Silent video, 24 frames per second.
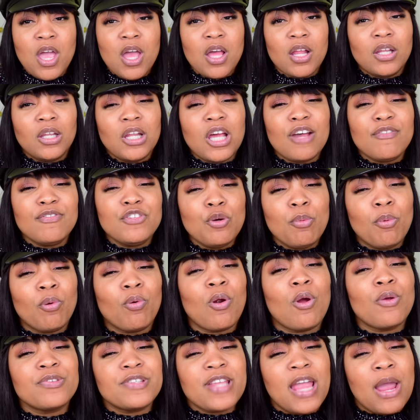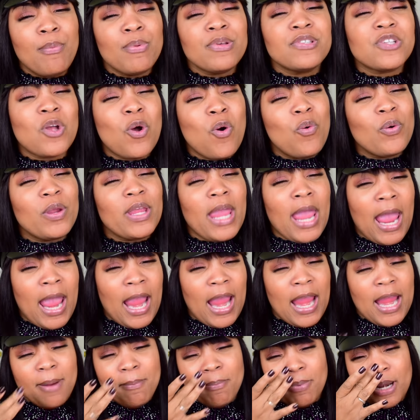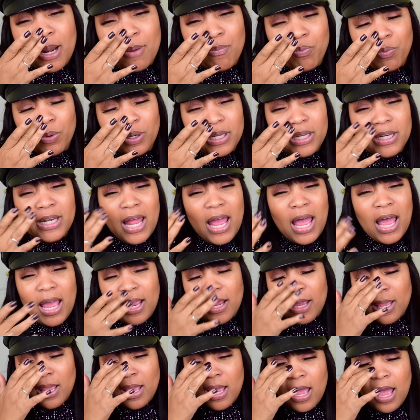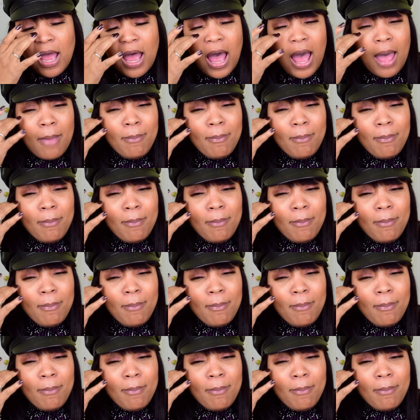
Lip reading: Love Tuberose, that was okay, but I'm really not, I